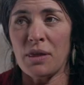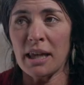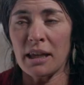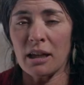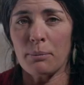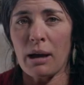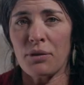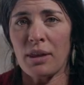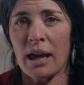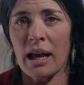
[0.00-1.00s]
thinking
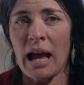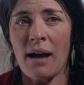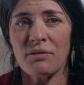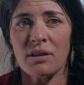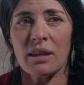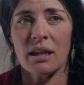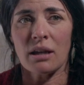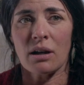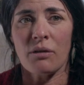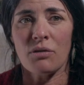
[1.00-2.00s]
about that, I have to
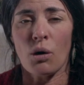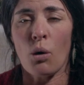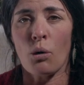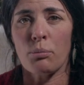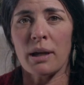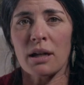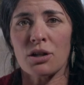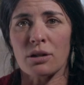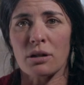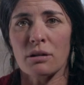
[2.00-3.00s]
think of the whole
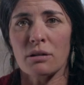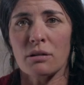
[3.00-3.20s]
picture.